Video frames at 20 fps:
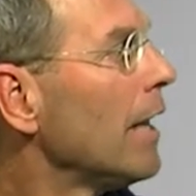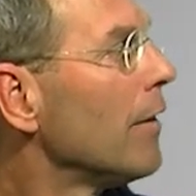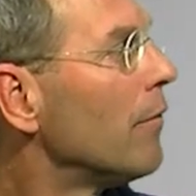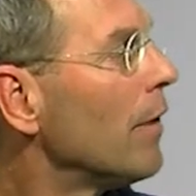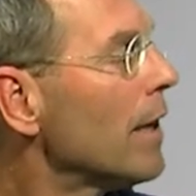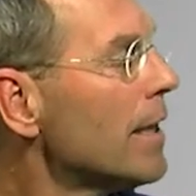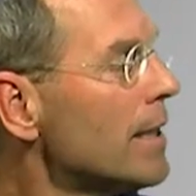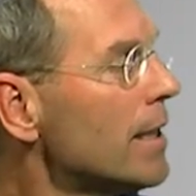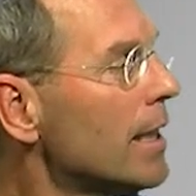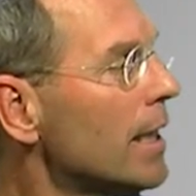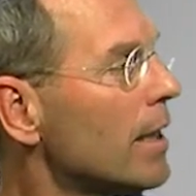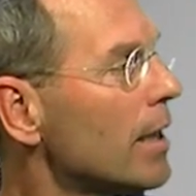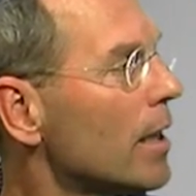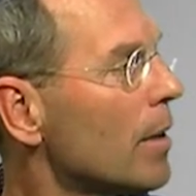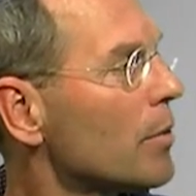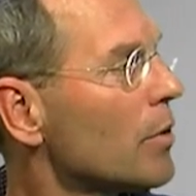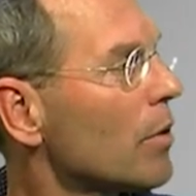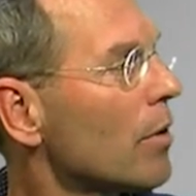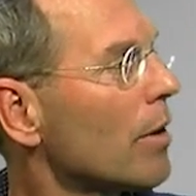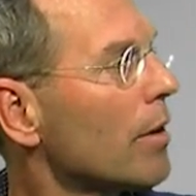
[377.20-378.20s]
investing in
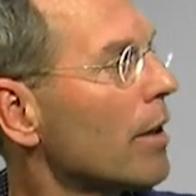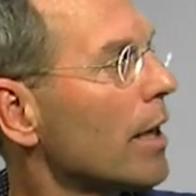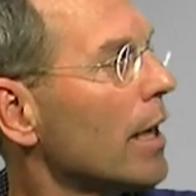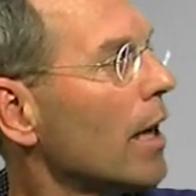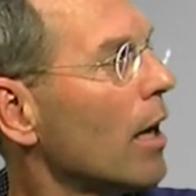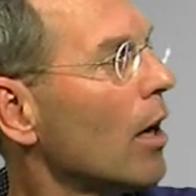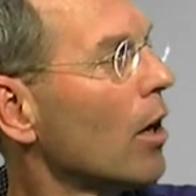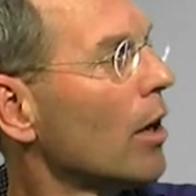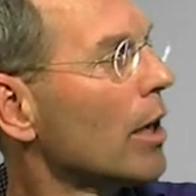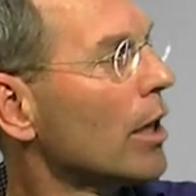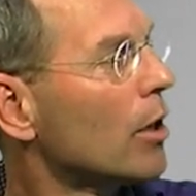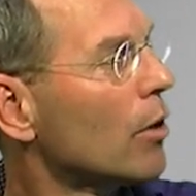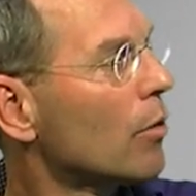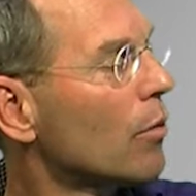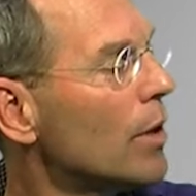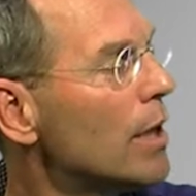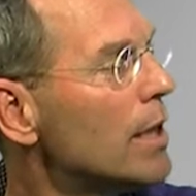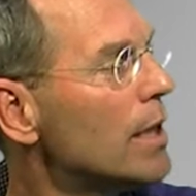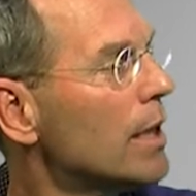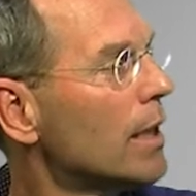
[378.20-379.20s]
them so that they are
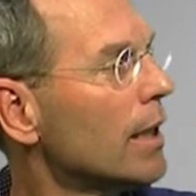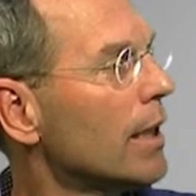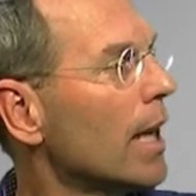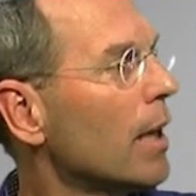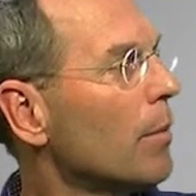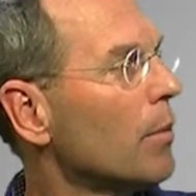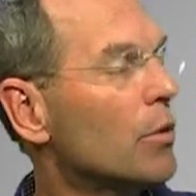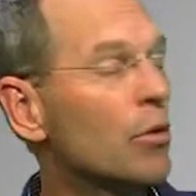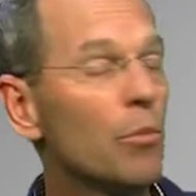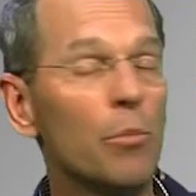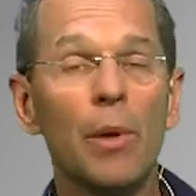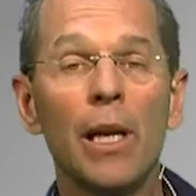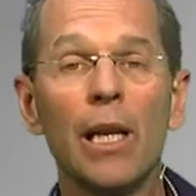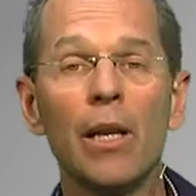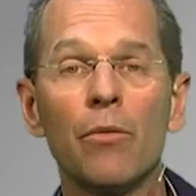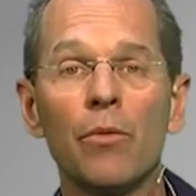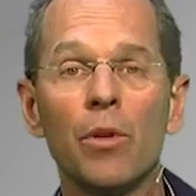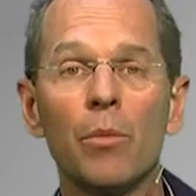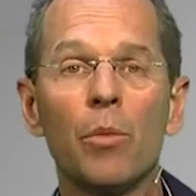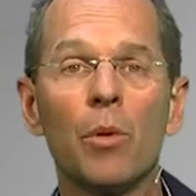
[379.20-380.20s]
increasingly able to
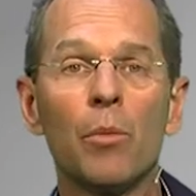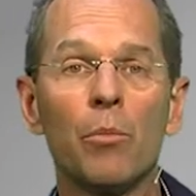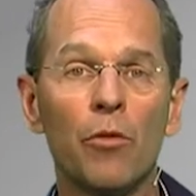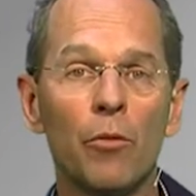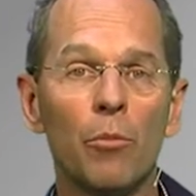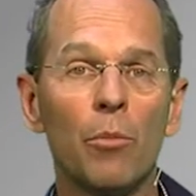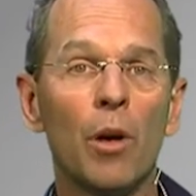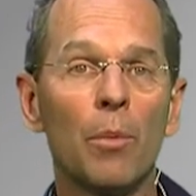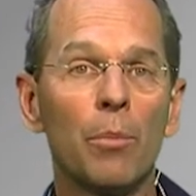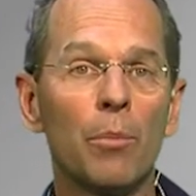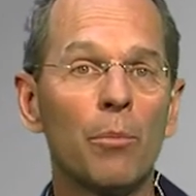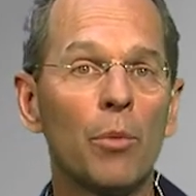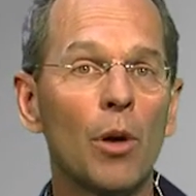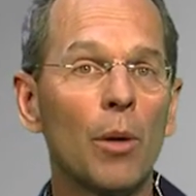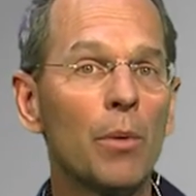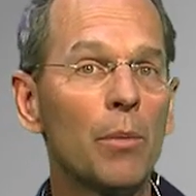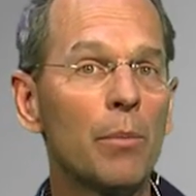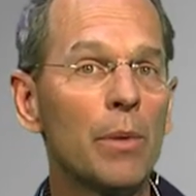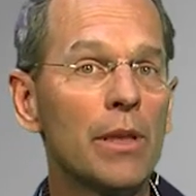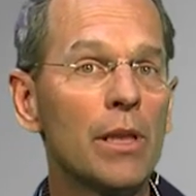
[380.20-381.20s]
benefit from
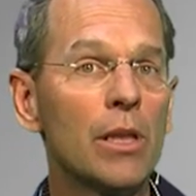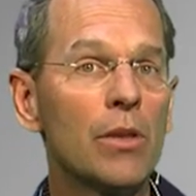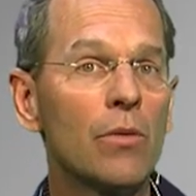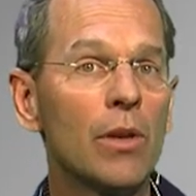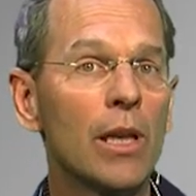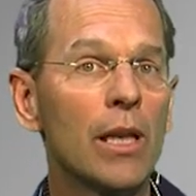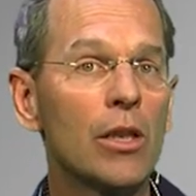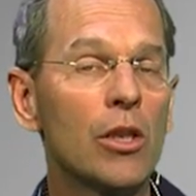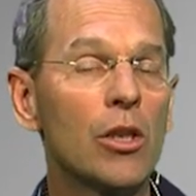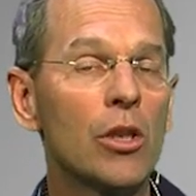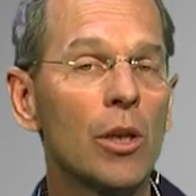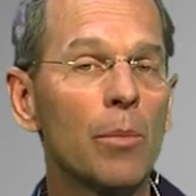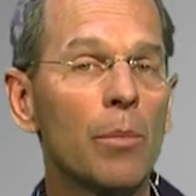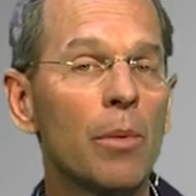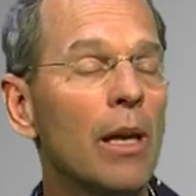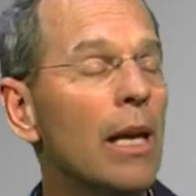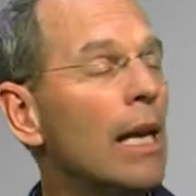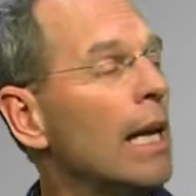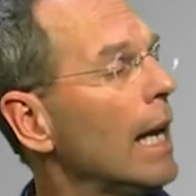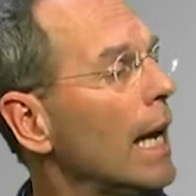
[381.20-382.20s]
proper business
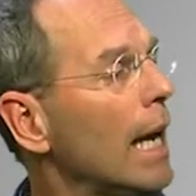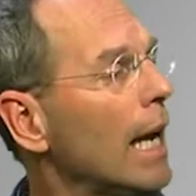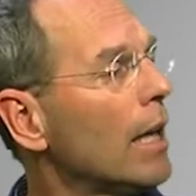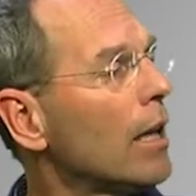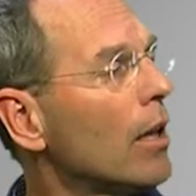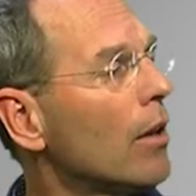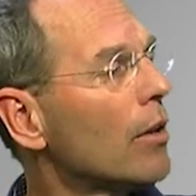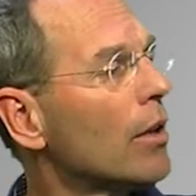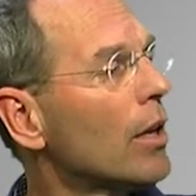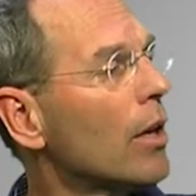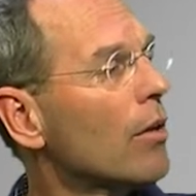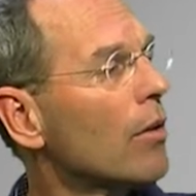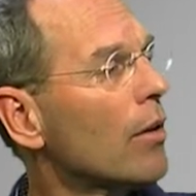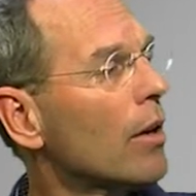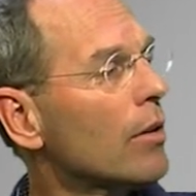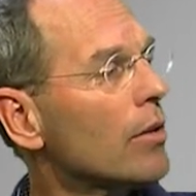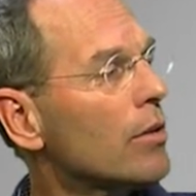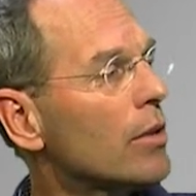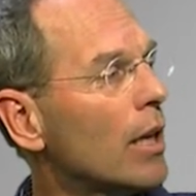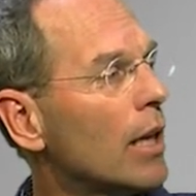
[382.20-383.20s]
relationship, and on the
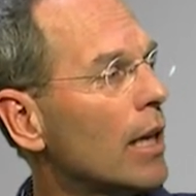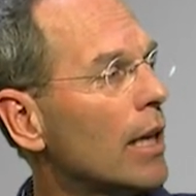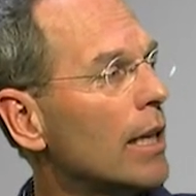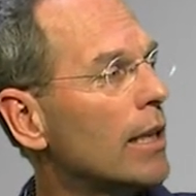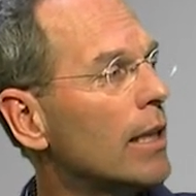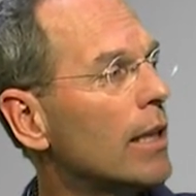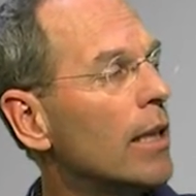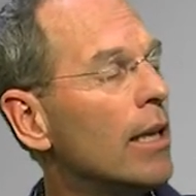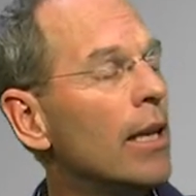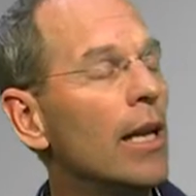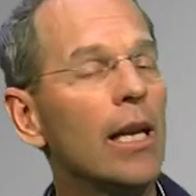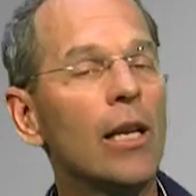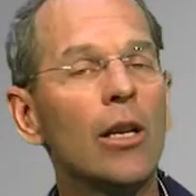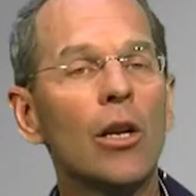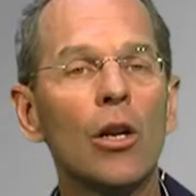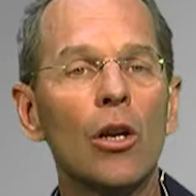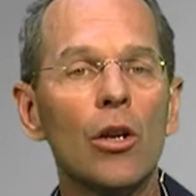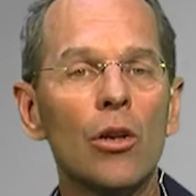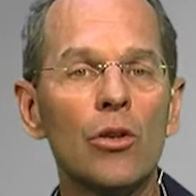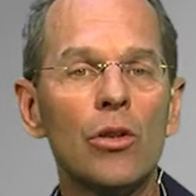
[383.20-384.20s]
other side,
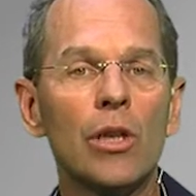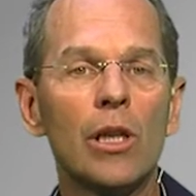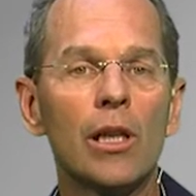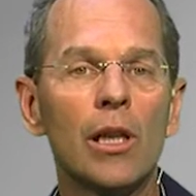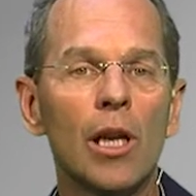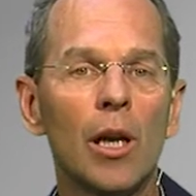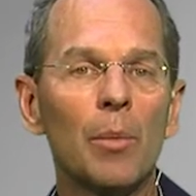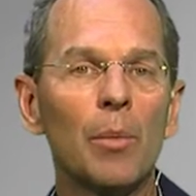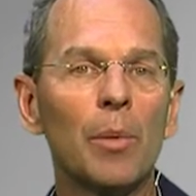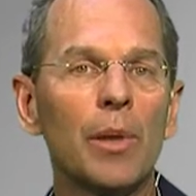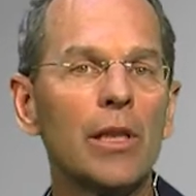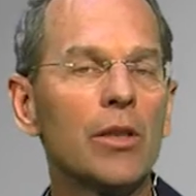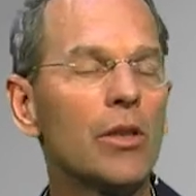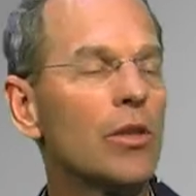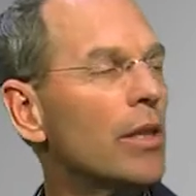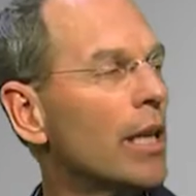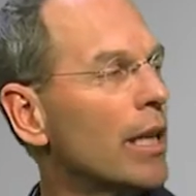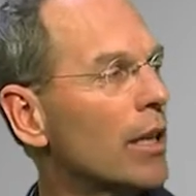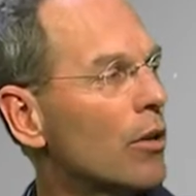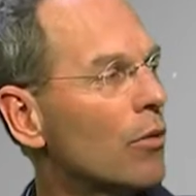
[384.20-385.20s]
encouraging companies
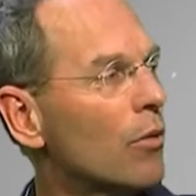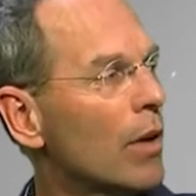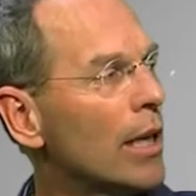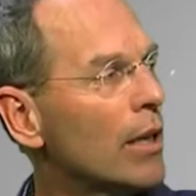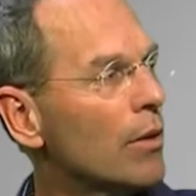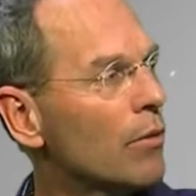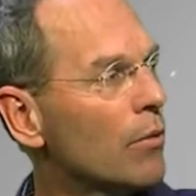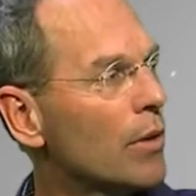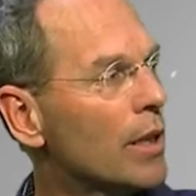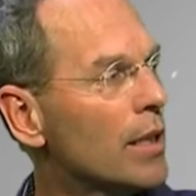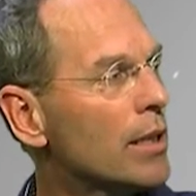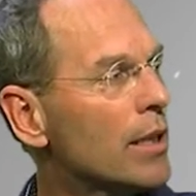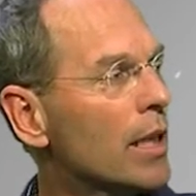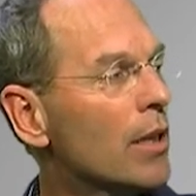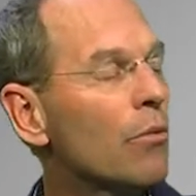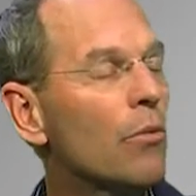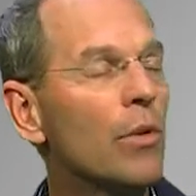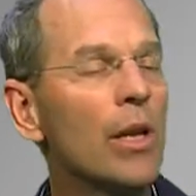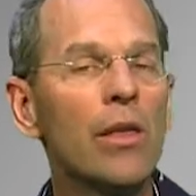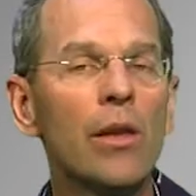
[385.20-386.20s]
to take greater risk
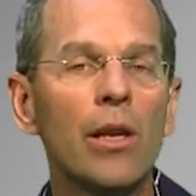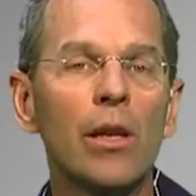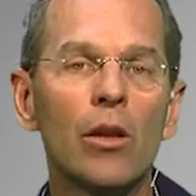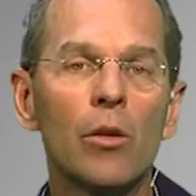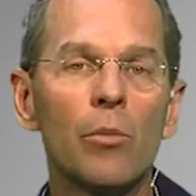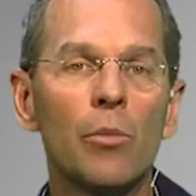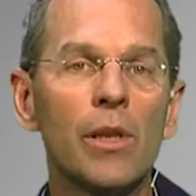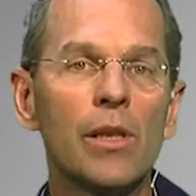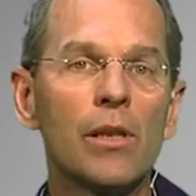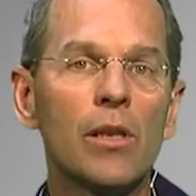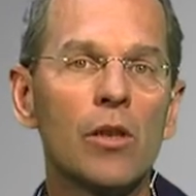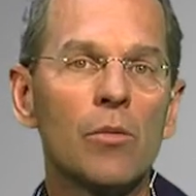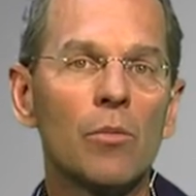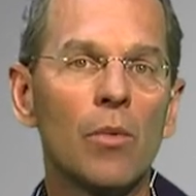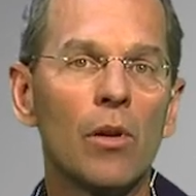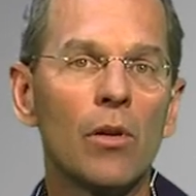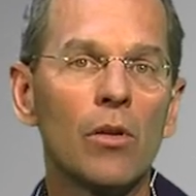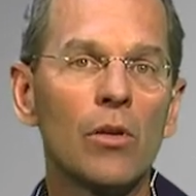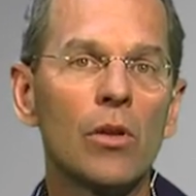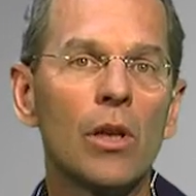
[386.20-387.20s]
and rethink their business
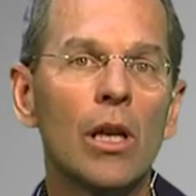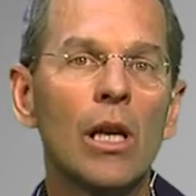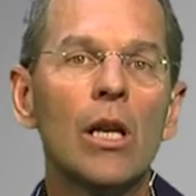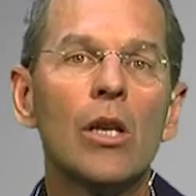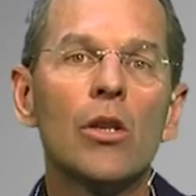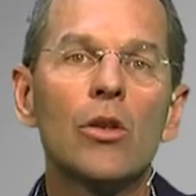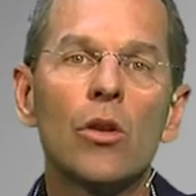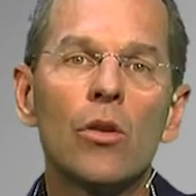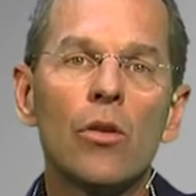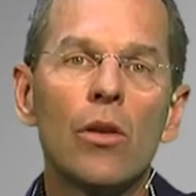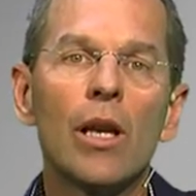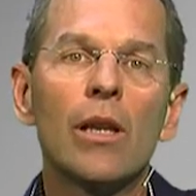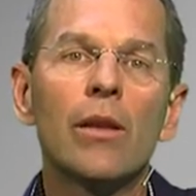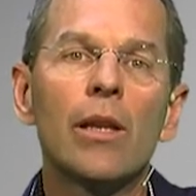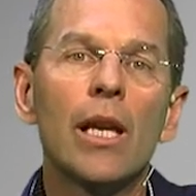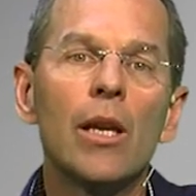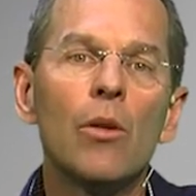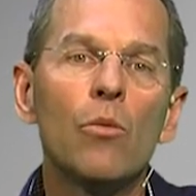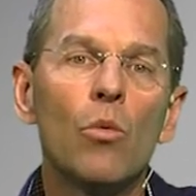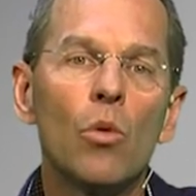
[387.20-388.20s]
models so
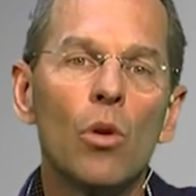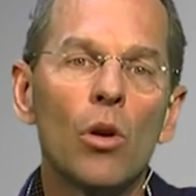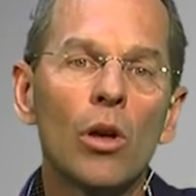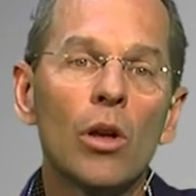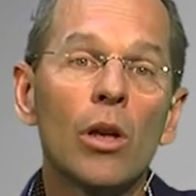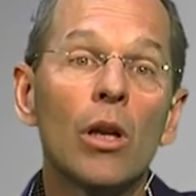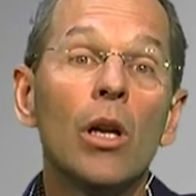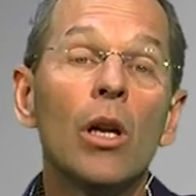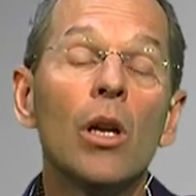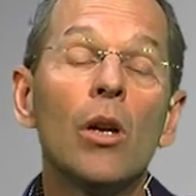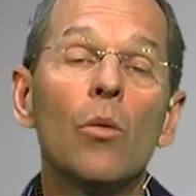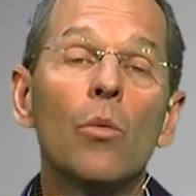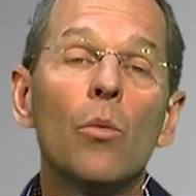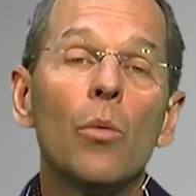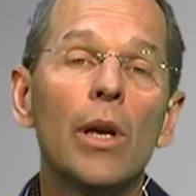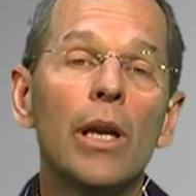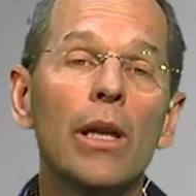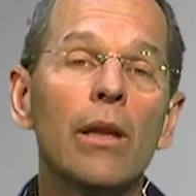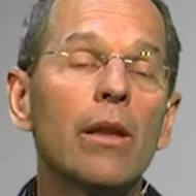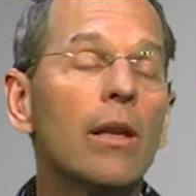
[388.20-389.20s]
that they work
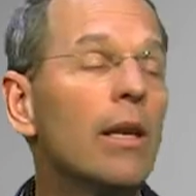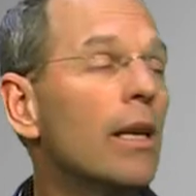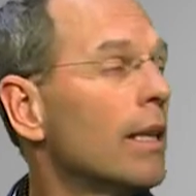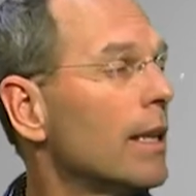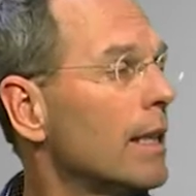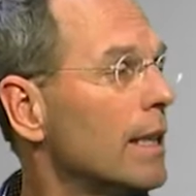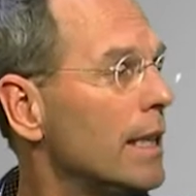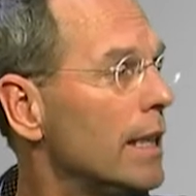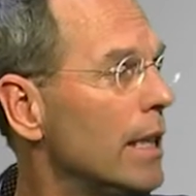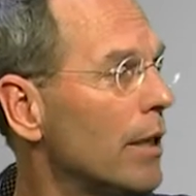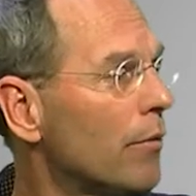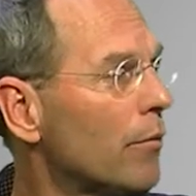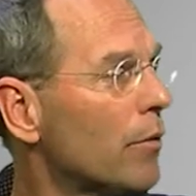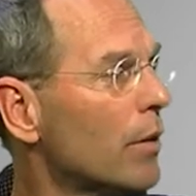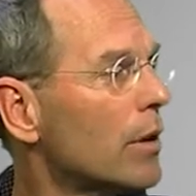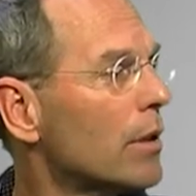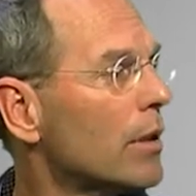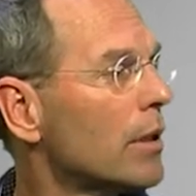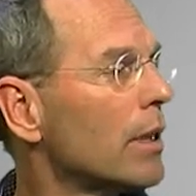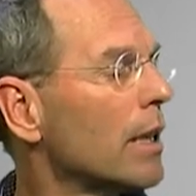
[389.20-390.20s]
with
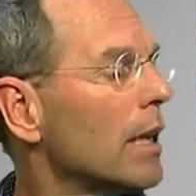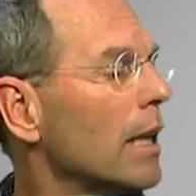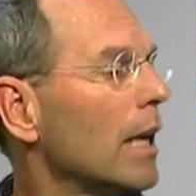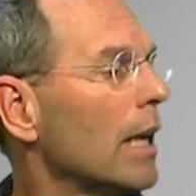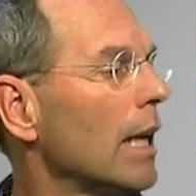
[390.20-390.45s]
different